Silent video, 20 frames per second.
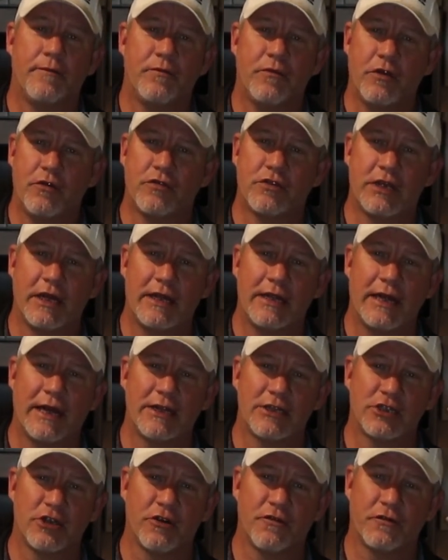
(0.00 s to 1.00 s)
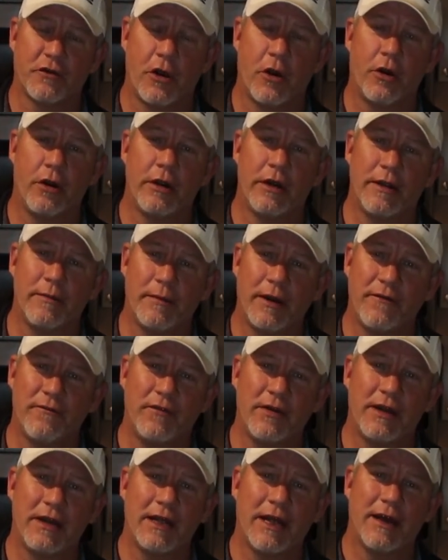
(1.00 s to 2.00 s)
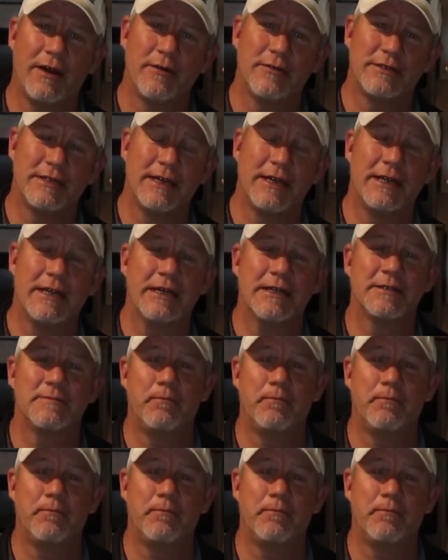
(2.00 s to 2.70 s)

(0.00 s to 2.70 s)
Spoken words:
You've seen that surf cart in my videos. It is